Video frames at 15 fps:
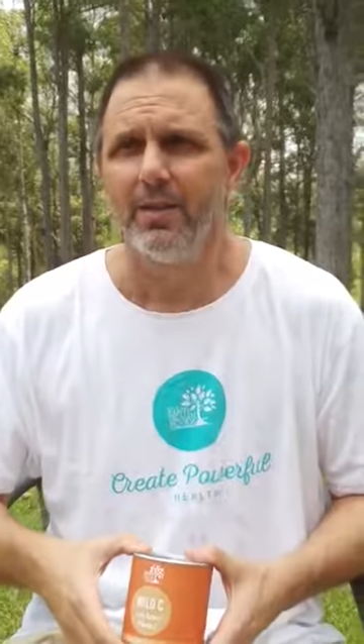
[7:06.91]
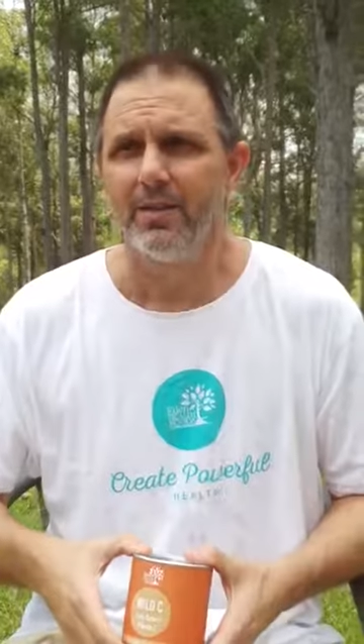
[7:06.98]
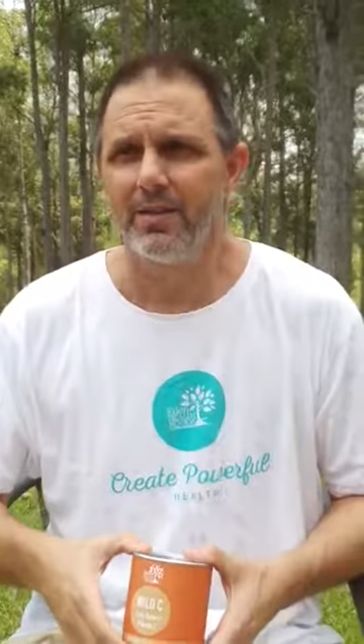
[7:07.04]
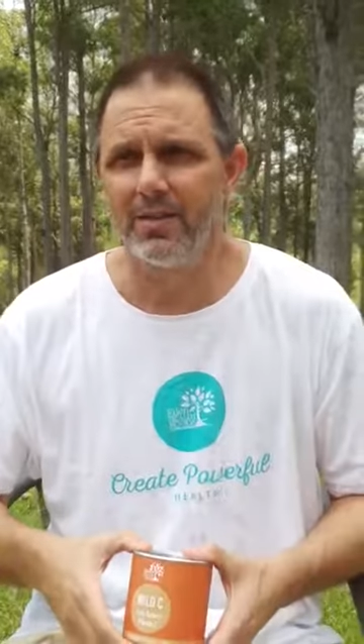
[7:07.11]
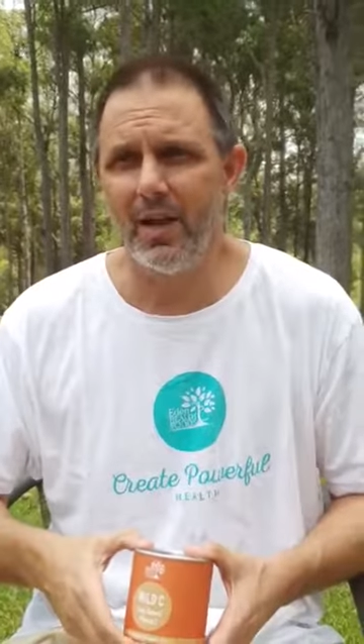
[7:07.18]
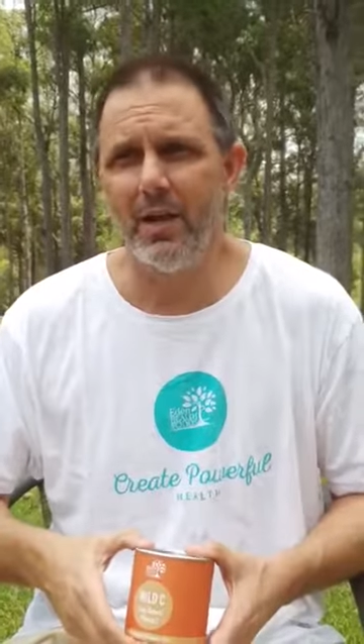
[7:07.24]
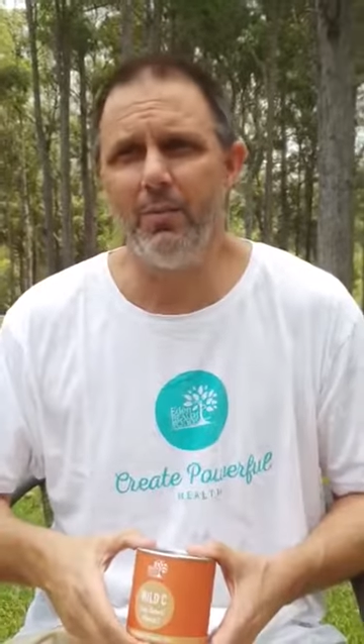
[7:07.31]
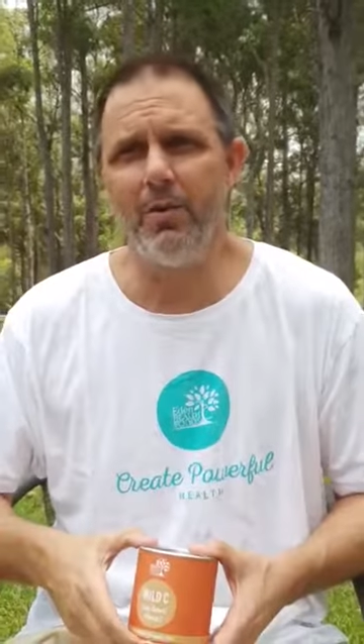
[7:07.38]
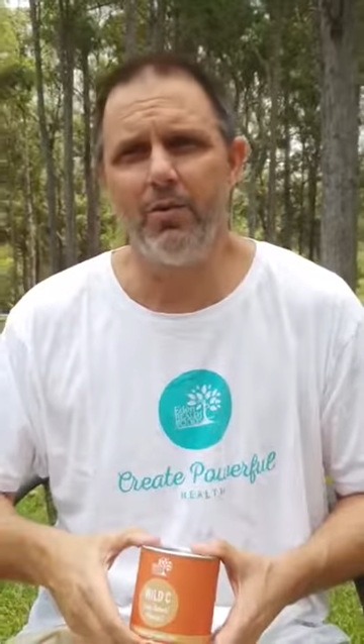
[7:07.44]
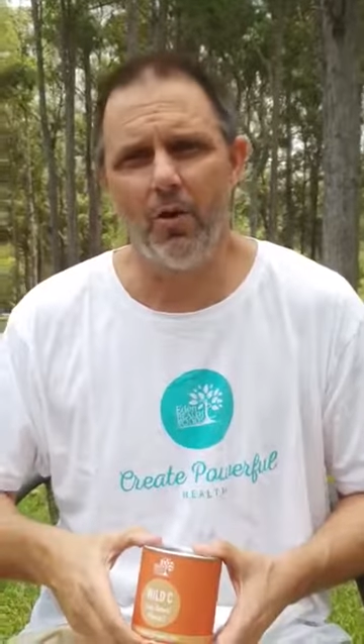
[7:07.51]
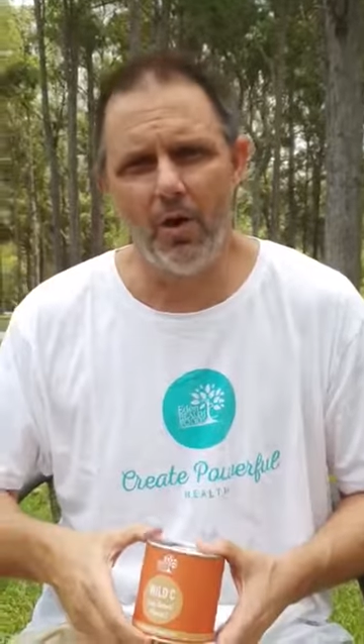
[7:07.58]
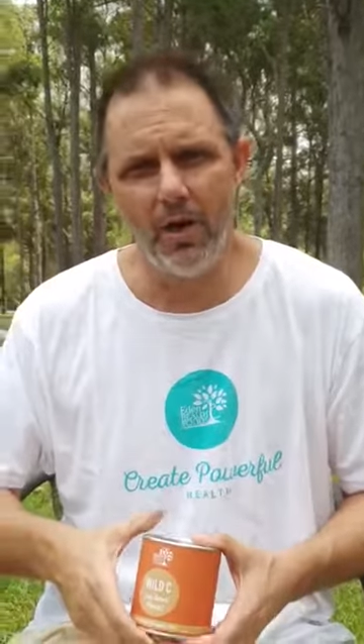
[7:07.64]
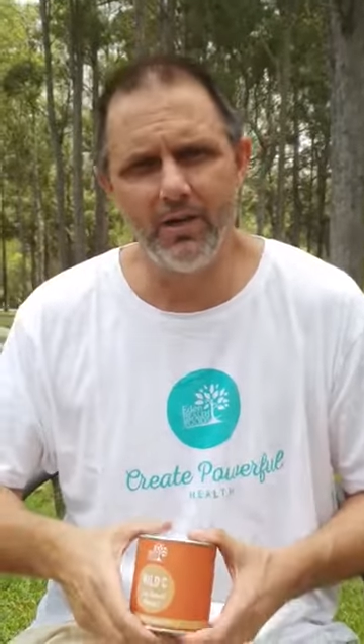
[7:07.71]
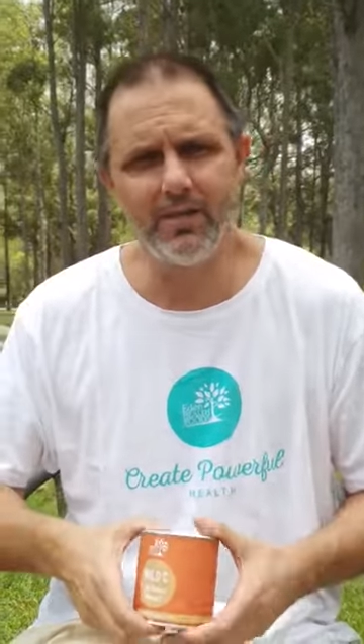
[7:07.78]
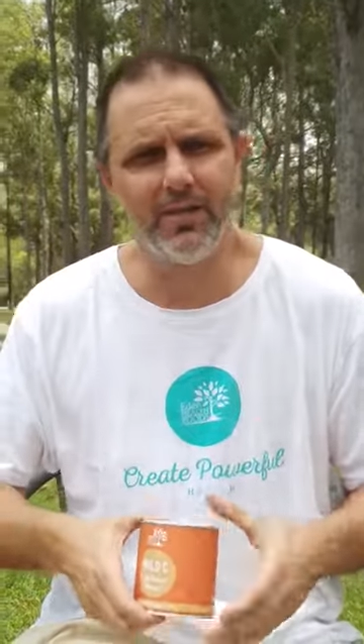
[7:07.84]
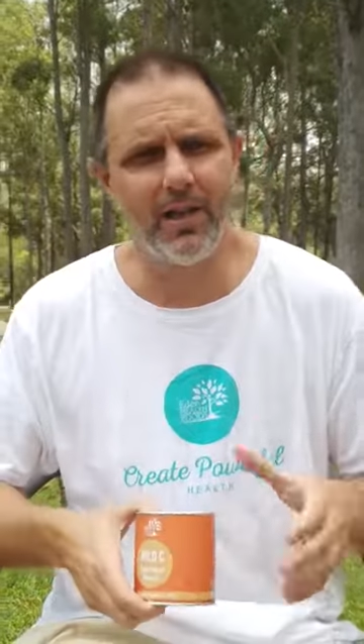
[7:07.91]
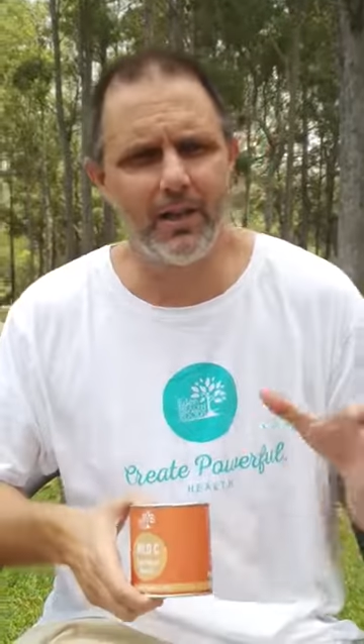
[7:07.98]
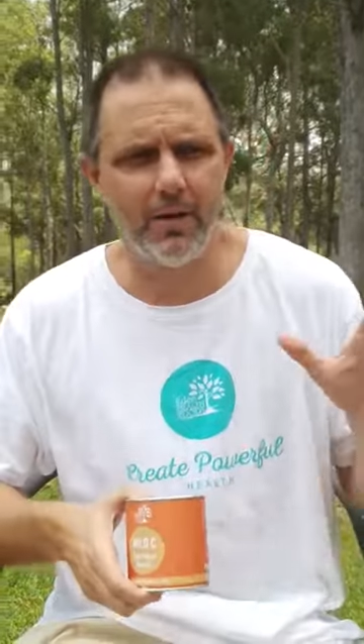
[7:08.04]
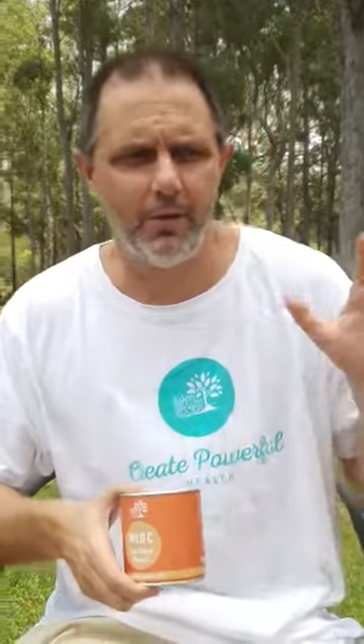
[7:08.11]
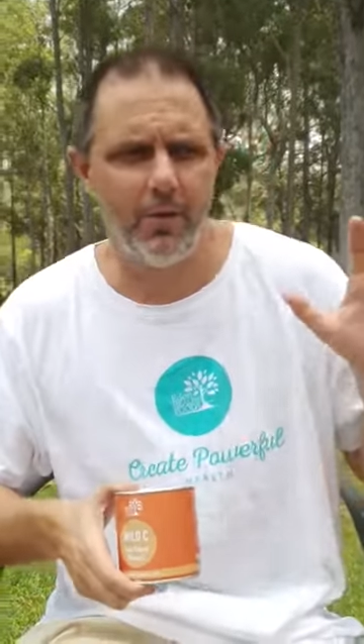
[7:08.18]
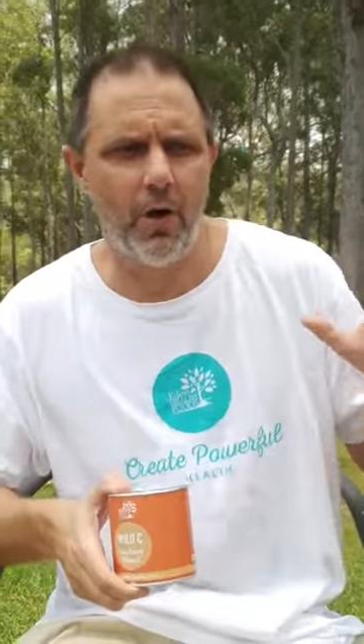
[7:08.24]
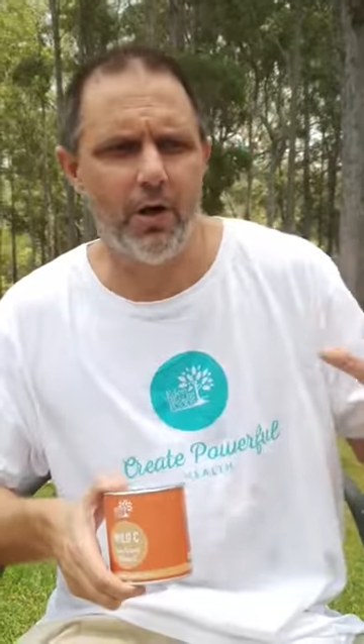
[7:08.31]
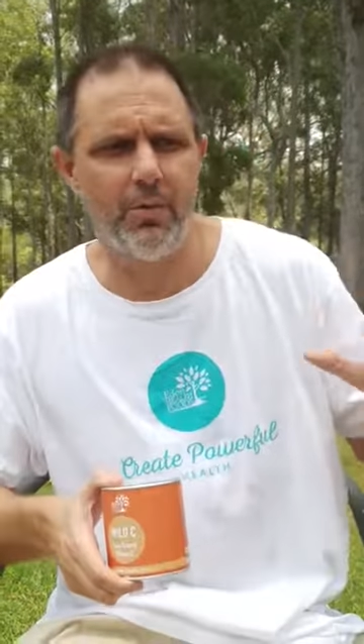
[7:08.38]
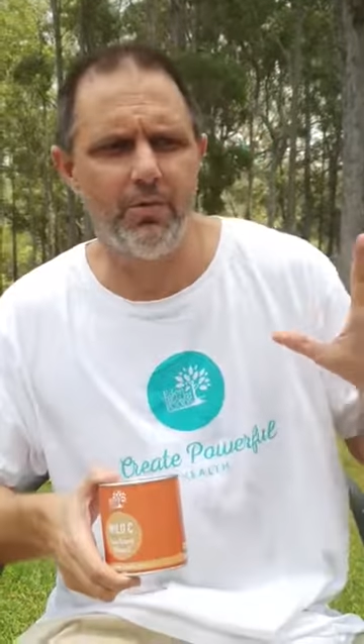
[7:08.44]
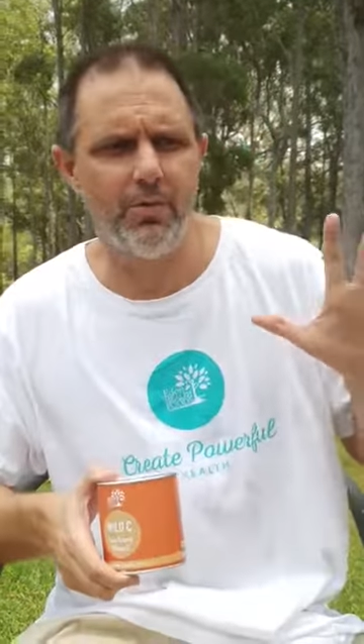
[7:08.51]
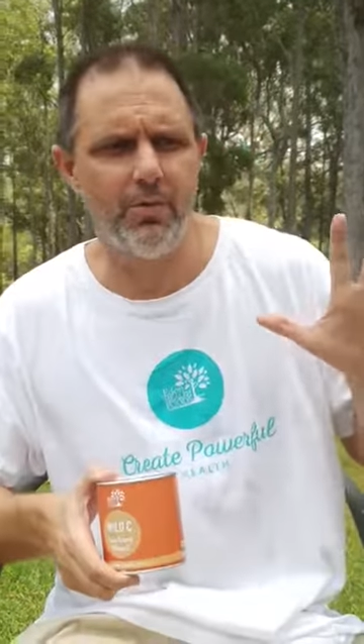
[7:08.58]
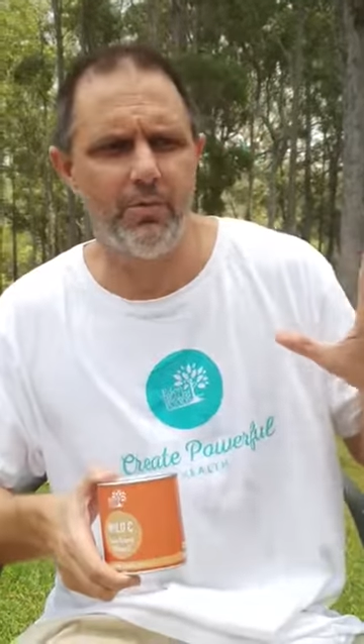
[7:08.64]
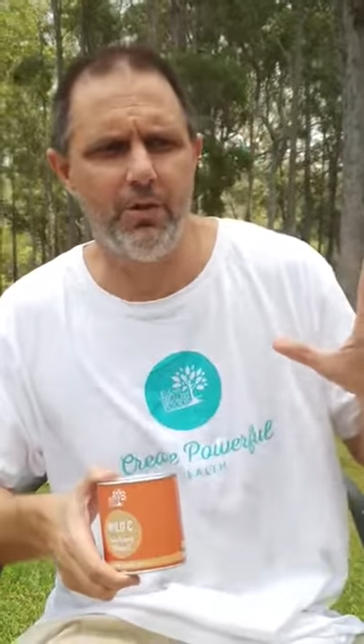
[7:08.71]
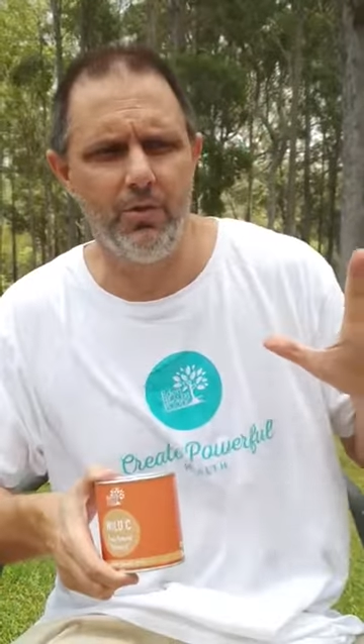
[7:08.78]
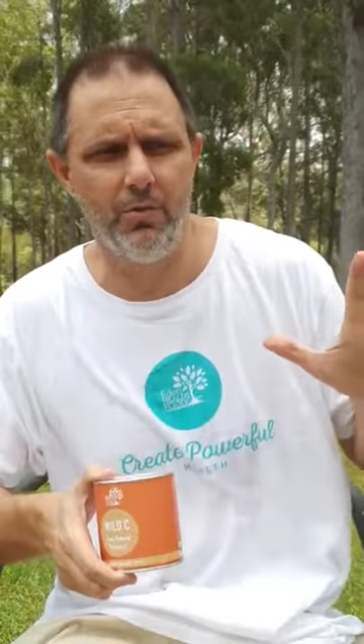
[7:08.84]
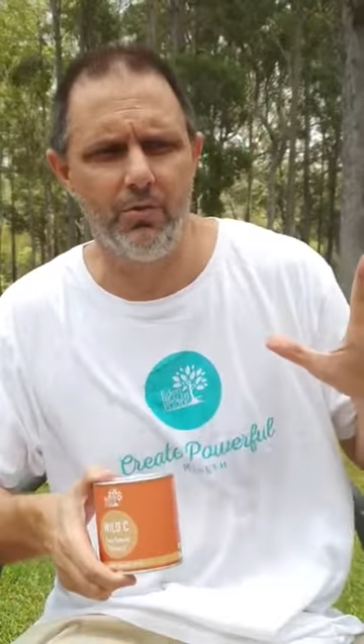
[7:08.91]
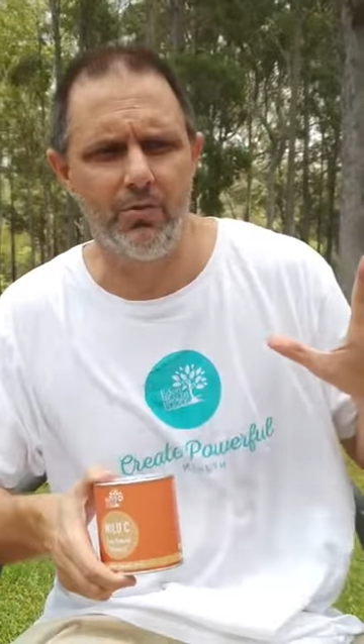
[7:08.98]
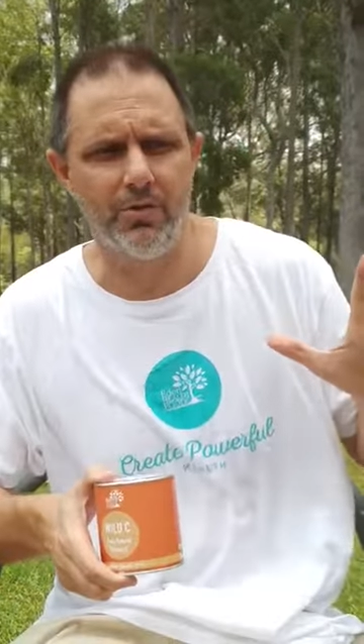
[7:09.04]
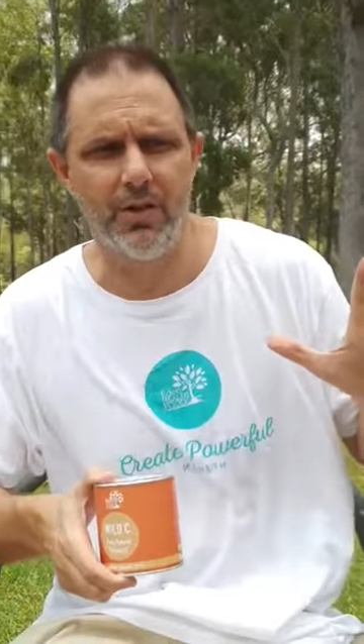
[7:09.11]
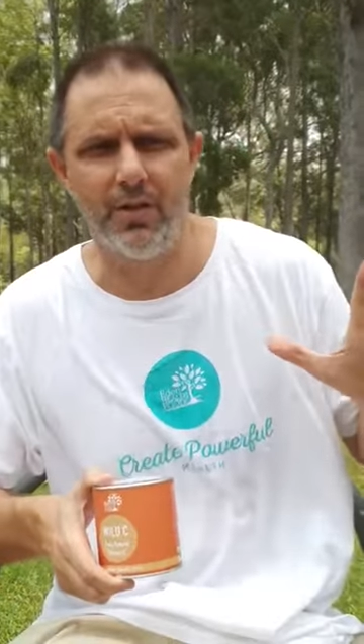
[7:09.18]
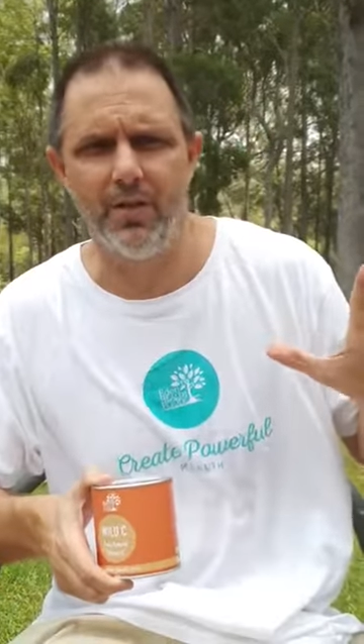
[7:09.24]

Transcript: Same with isolated vitamins and minerals.